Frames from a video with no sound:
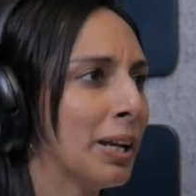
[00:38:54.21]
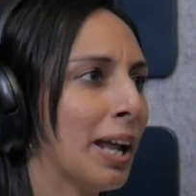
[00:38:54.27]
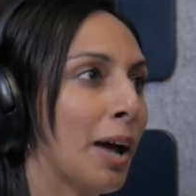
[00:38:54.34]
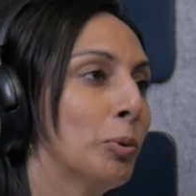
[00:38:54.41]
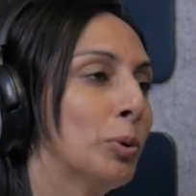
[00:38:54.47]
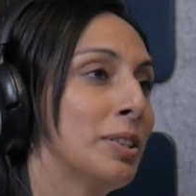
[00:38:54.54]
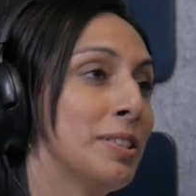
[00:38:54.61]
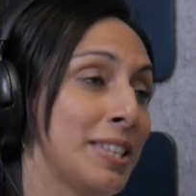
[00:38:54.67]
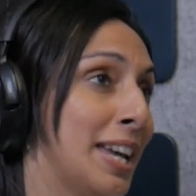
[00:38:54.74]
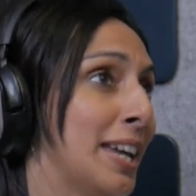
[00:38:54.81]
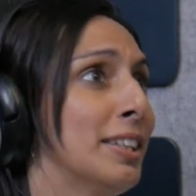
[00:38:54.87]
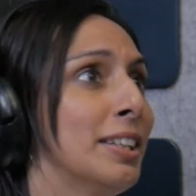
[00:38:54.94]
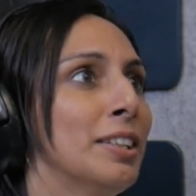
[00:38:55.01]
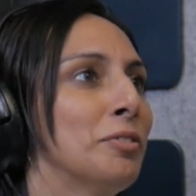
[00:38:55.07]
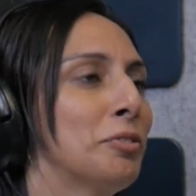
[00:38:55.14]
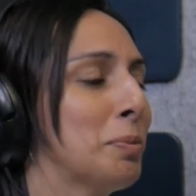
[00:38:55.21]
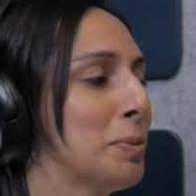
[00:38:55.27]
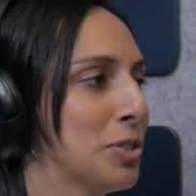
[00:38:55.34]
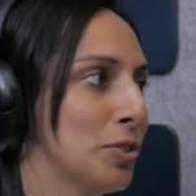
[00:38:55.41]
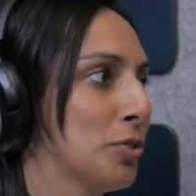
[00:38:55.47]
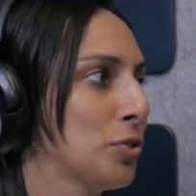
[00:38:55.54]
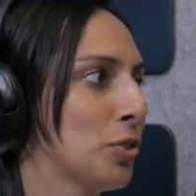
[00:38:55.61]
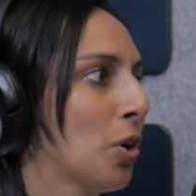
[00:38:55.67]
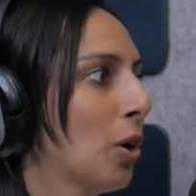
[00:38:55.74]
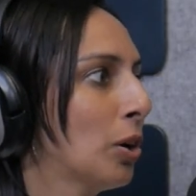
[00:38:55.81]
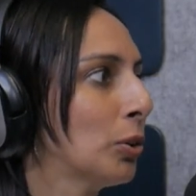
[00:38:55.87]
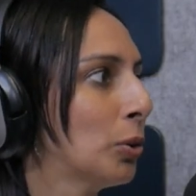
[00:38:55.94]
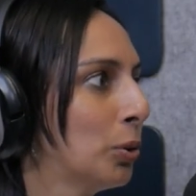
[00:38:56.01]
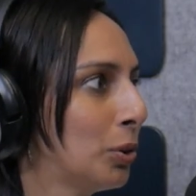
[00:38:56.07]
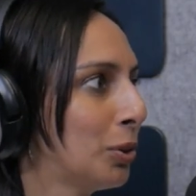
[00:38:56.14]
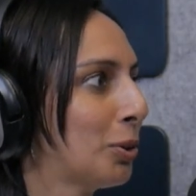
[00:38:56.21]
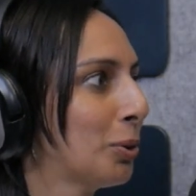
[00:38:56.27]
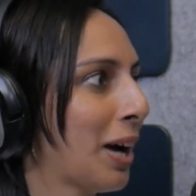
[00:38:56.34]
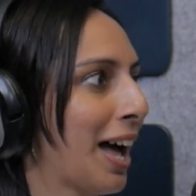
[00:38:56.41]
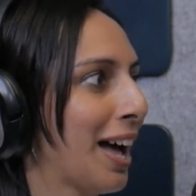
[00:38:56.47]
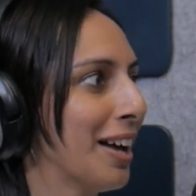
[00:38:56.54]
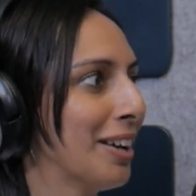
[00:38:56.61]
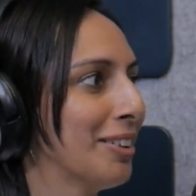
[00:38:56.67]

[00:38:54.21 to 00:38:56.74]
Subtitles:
I mean, I wouldn't say any information is not good to